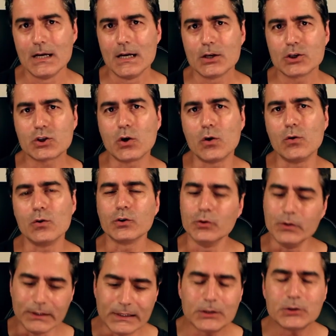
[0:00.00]
So you
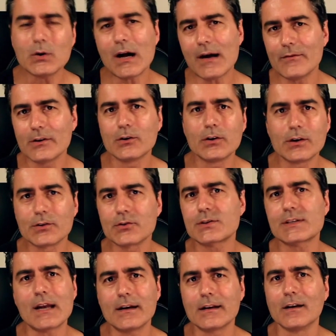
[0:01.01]
need to have a good
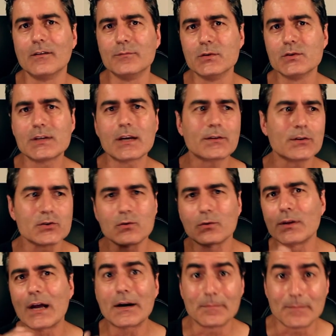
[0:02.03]
understanding of music, there's no
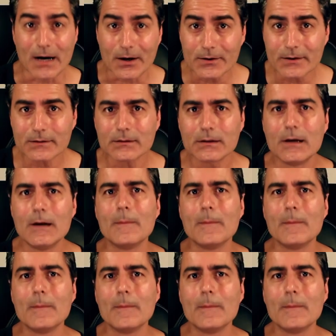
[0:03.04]
doubt about it.